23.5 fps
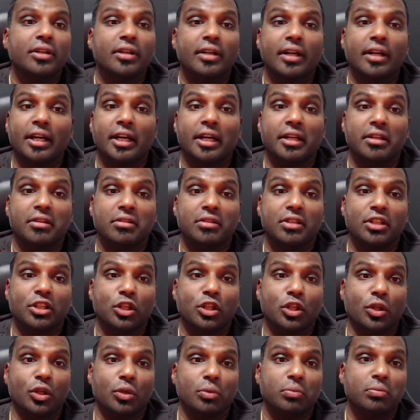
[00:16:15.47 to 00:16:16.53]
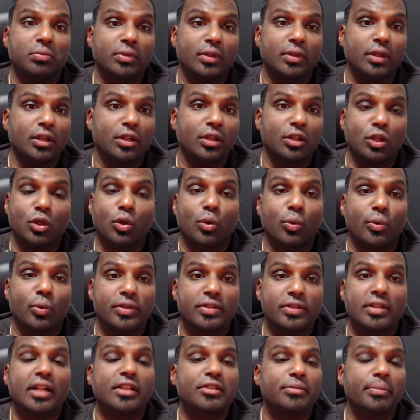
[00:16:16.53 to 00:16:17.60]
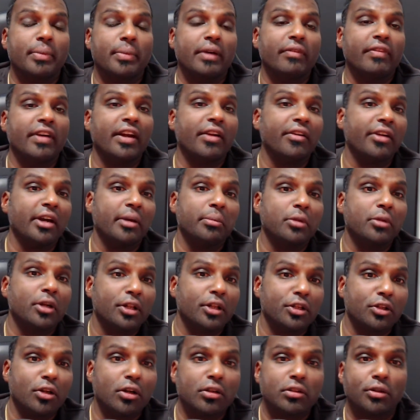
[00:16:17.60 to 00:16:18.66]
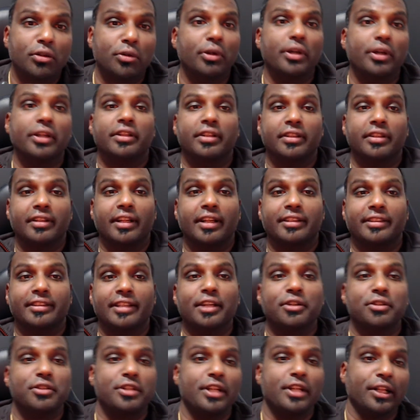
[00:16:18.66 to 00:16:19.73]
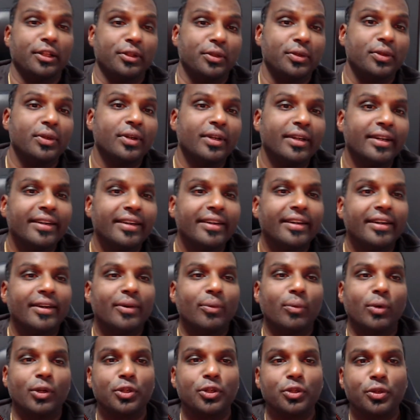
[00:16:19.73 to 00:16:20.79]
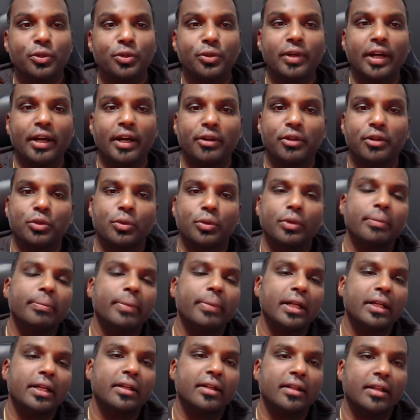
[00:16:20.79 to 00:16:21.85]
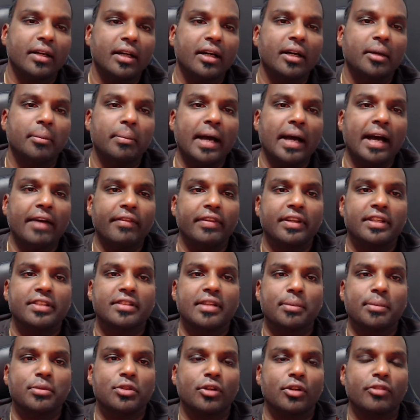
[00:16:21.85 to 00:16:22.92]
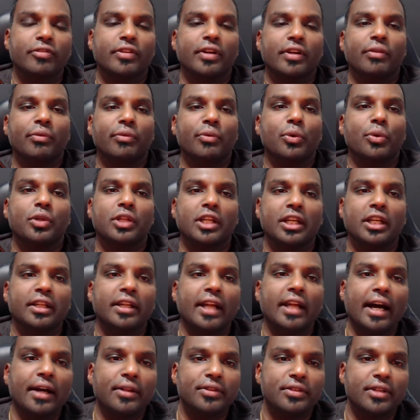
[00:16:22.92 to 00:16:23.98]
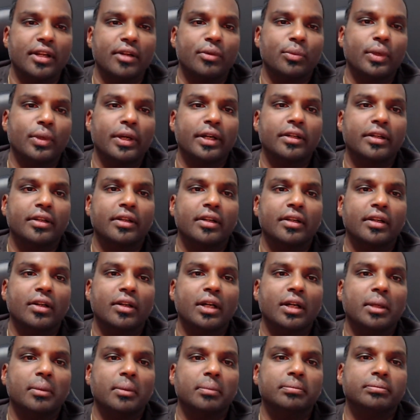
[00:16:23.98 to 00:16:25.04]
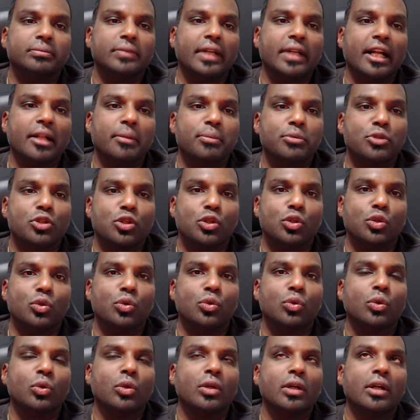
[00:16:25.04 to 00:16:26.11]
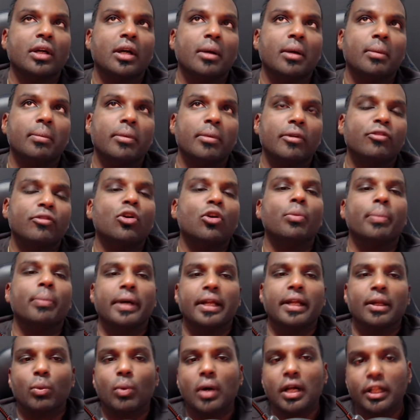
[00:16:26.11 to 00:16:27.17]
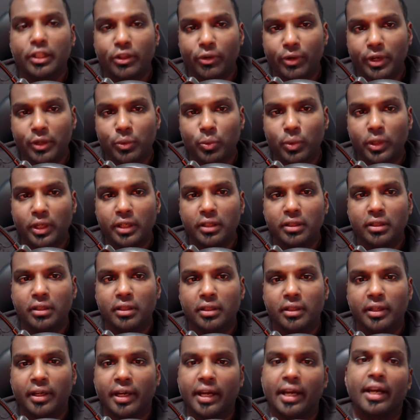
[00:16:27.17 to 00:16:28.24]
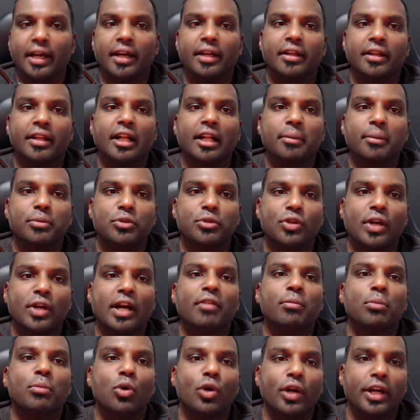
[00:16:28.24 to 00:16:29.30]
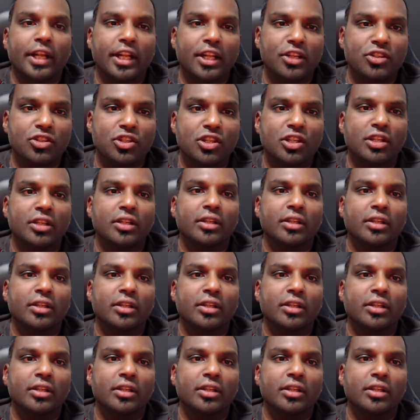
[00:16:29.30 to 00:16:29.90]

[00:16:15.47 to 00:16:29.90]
And your results may vary. I'm not a doctor or anything like that to tell you what to do, how to do it, but having some sort of a routine outside of work helps you perform better while you're at work, and helps you have more energy.